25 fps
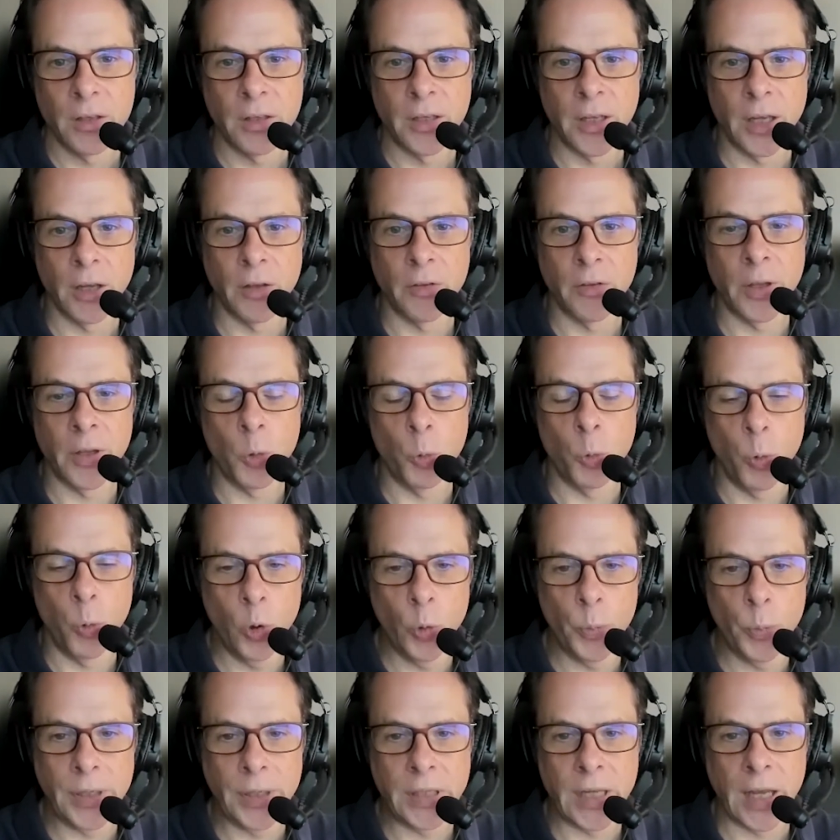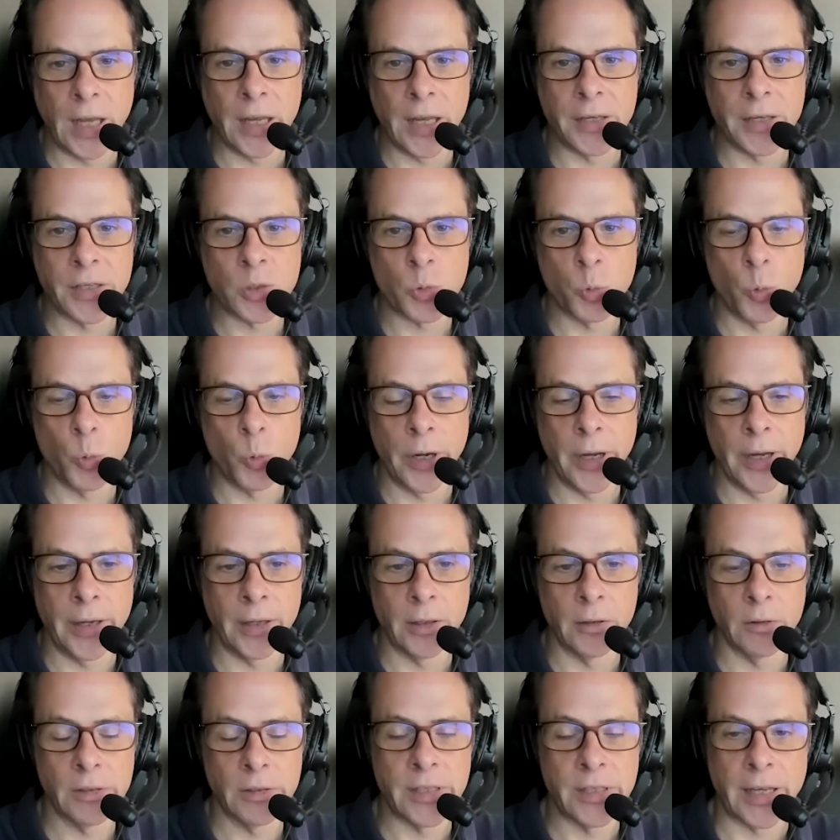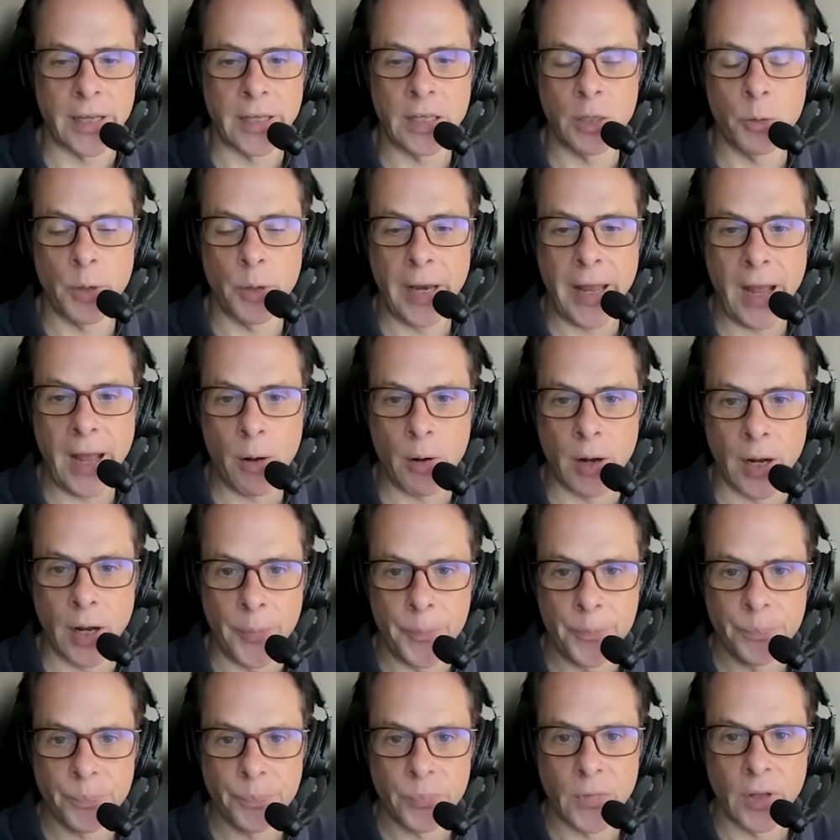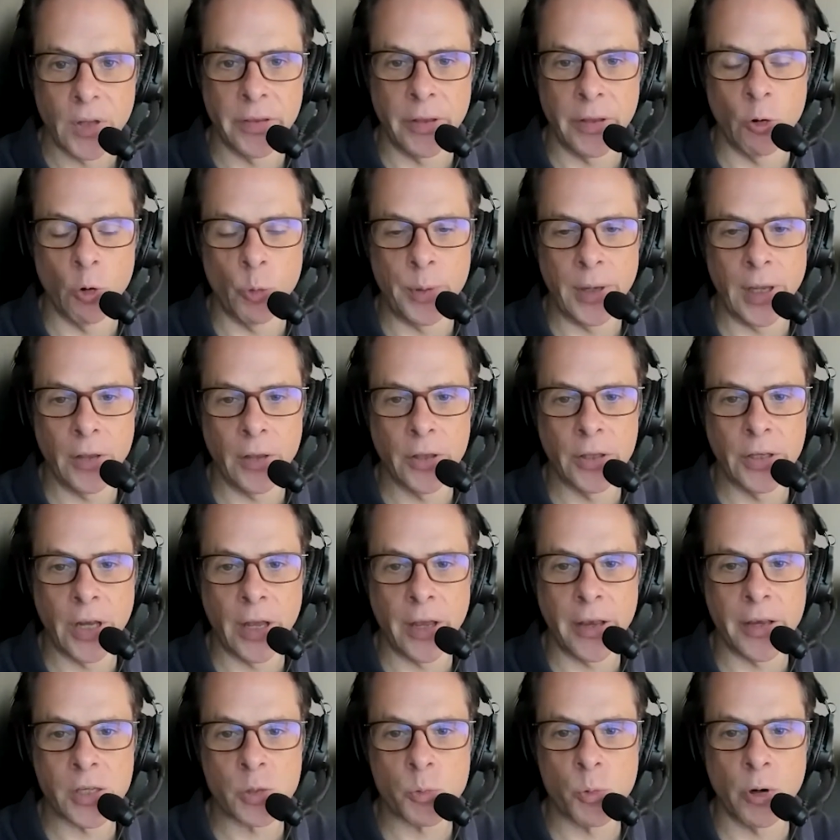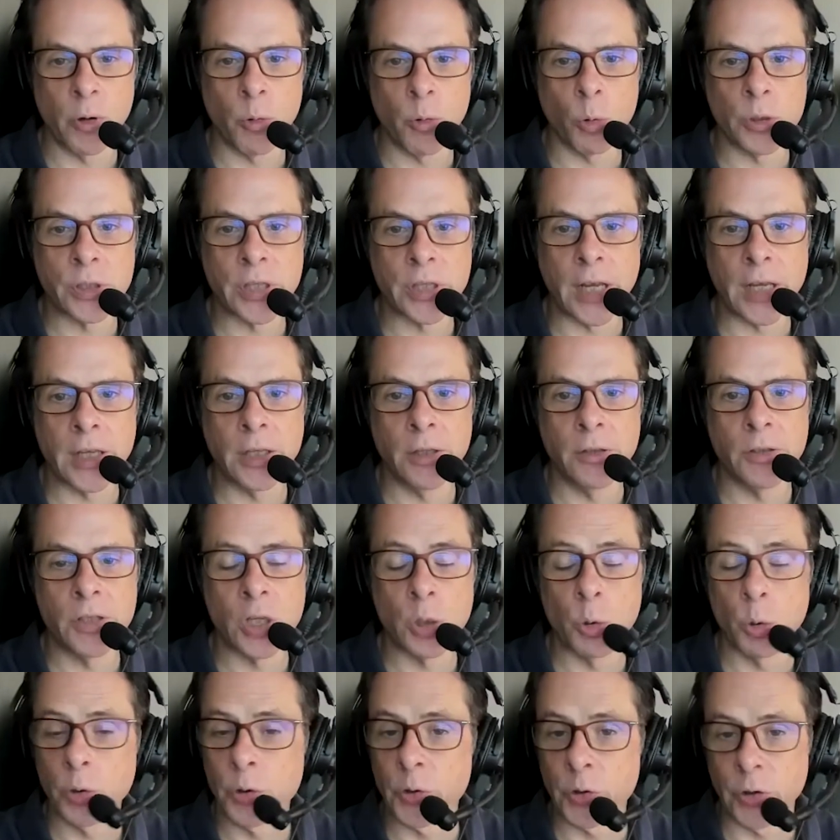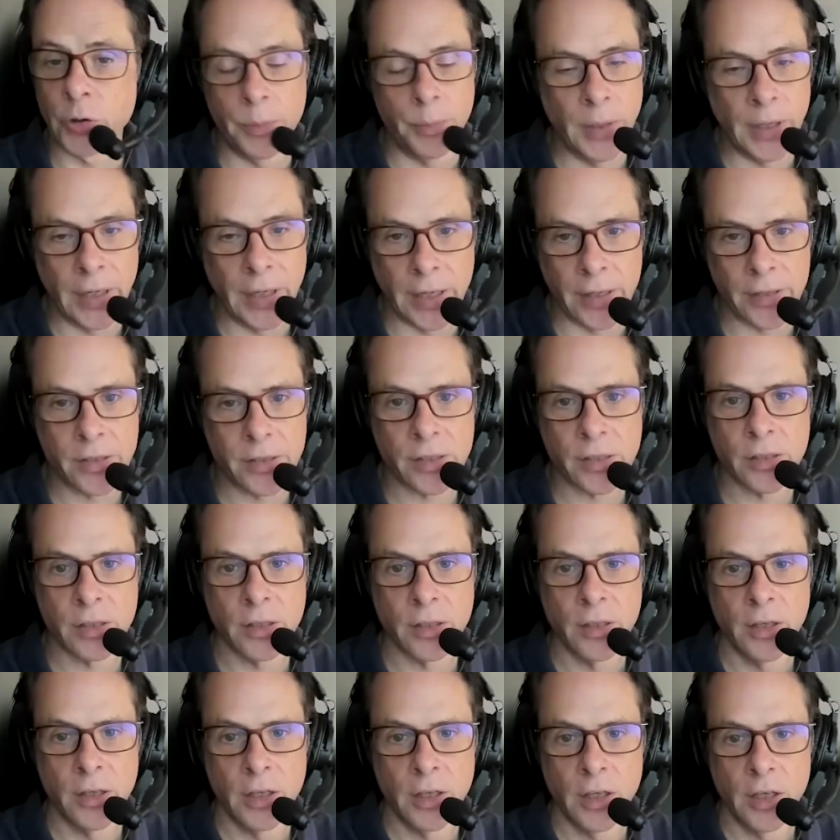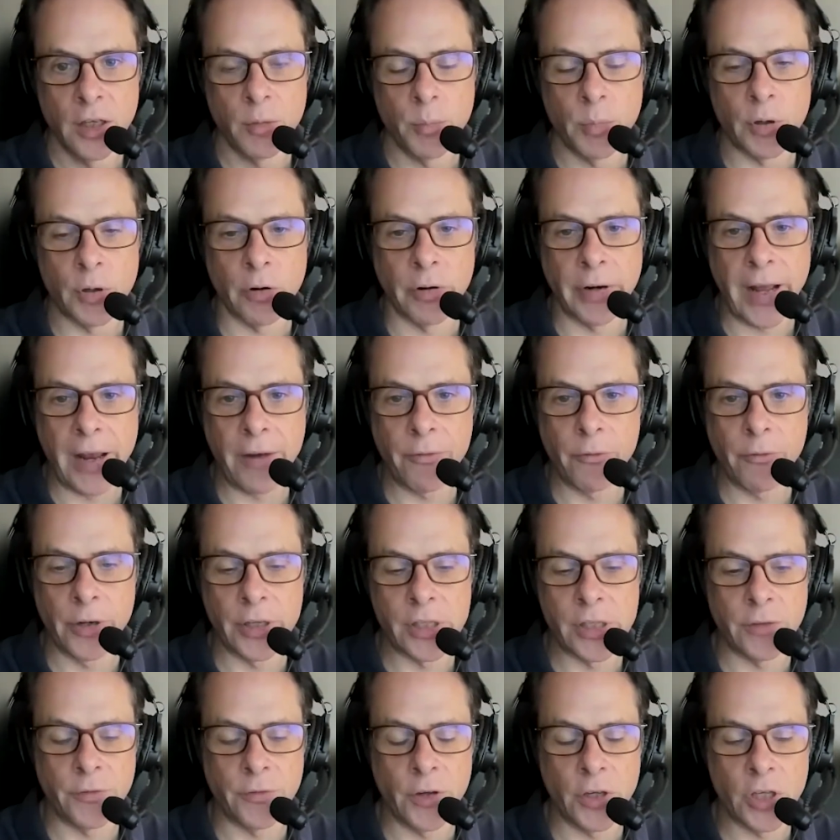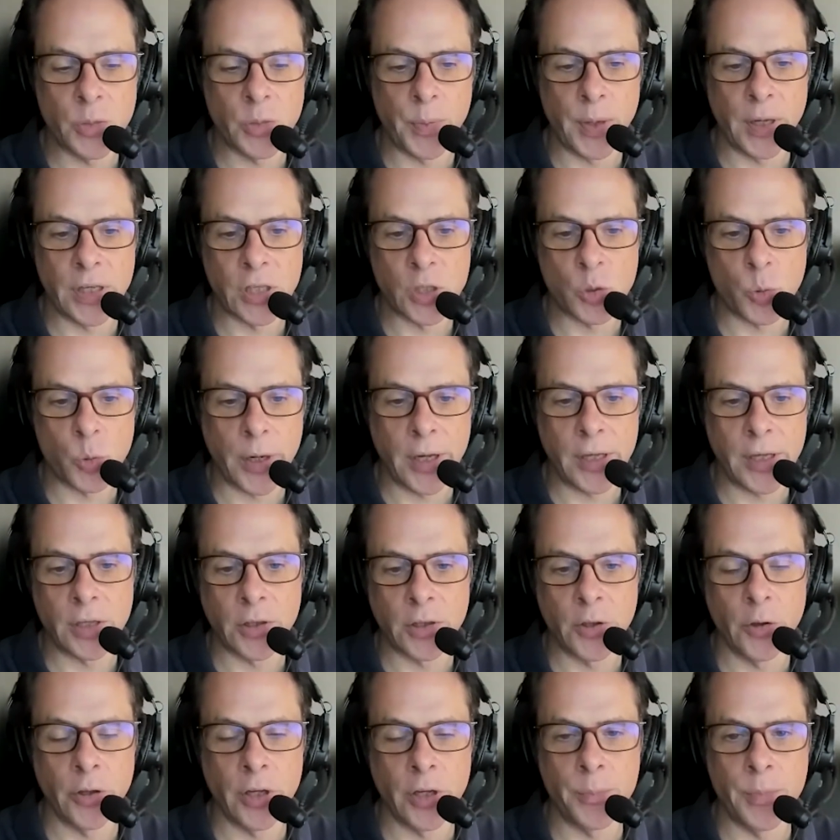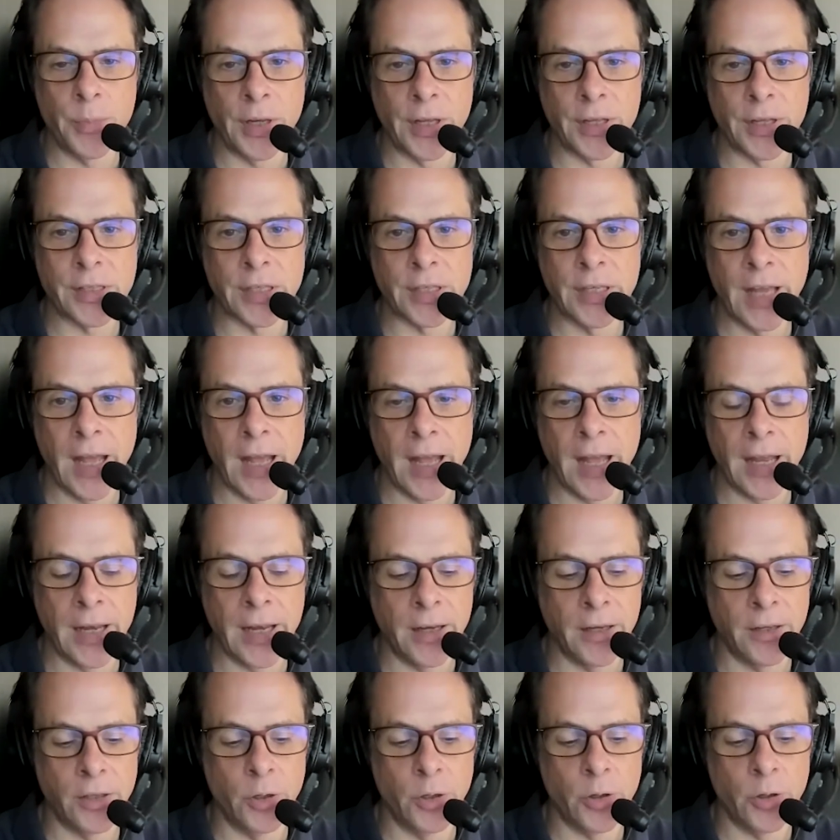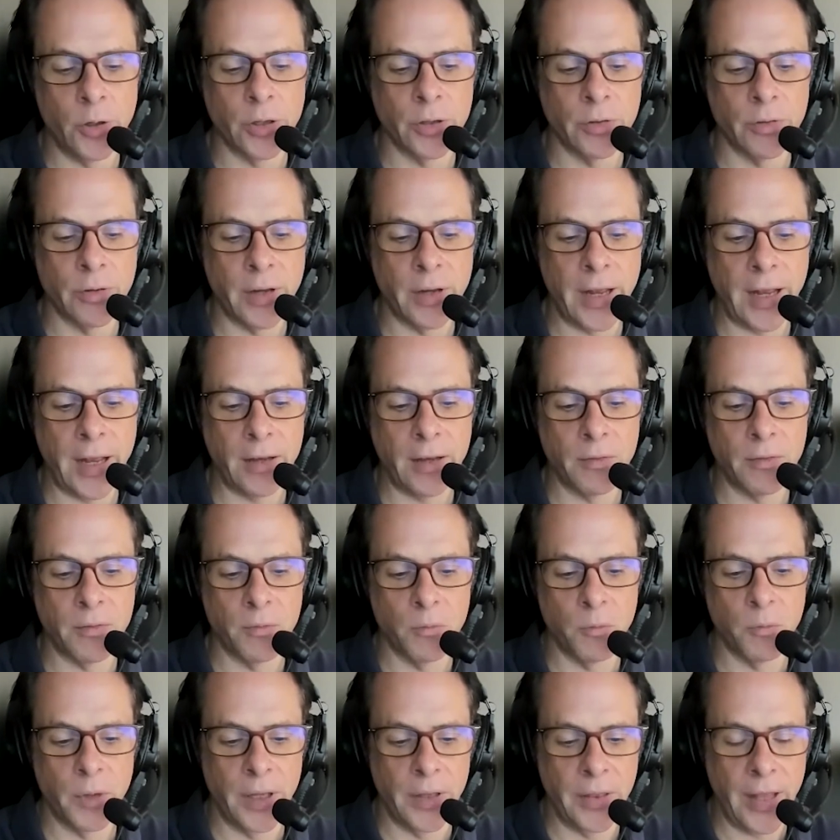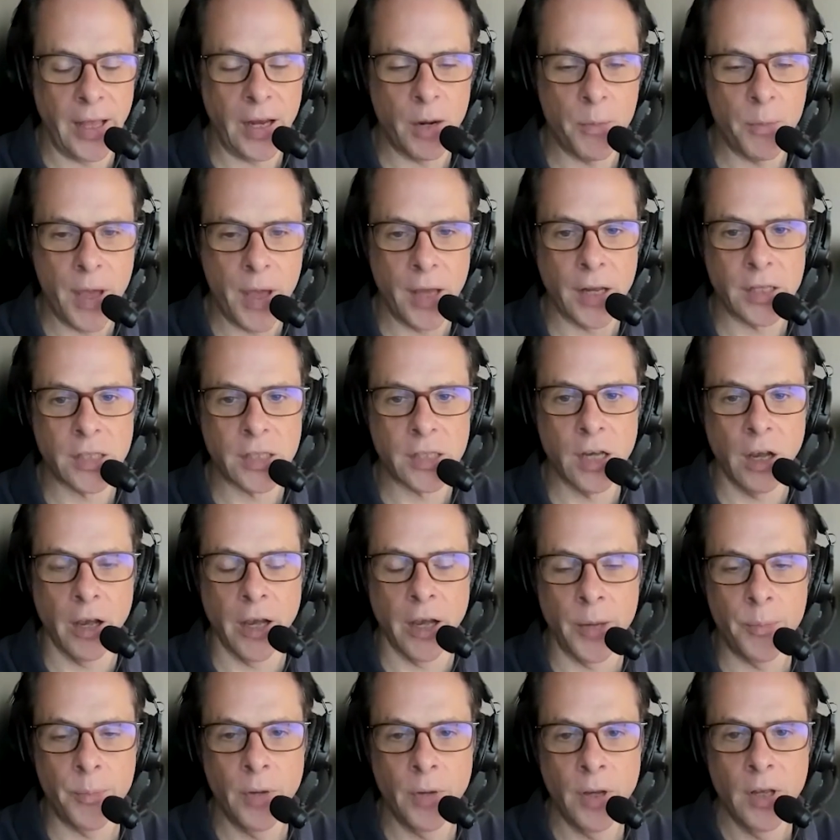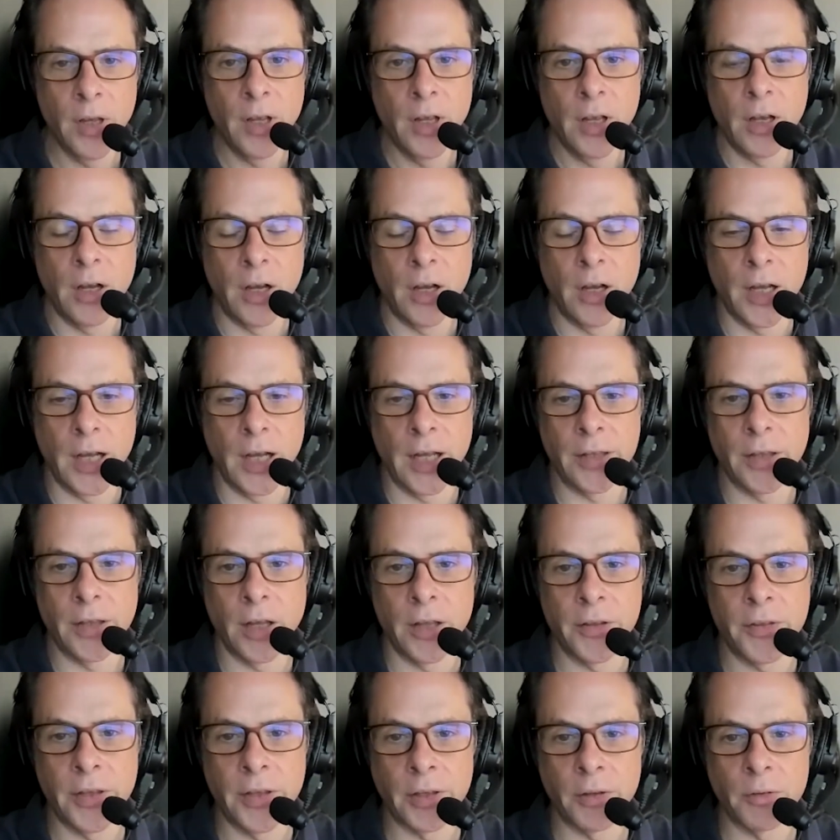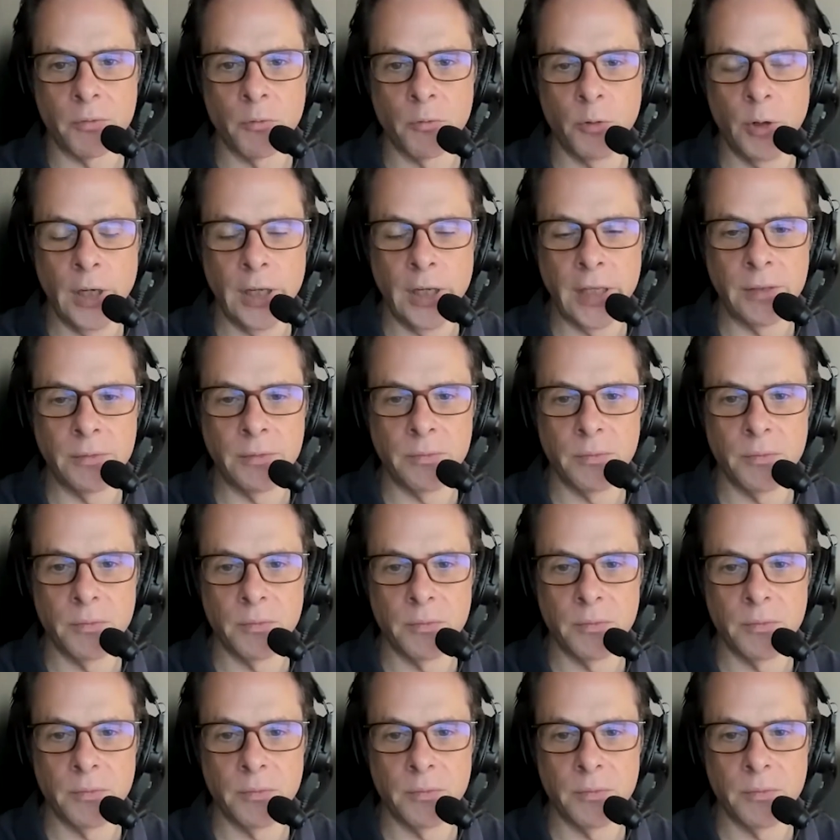Now, there will be days where it'll take you an hour. There will be other days where it will take you 2 or 3 minutes. But on average, if you spend 20 to 30 minutes a day, you can, in that amount of time, I think really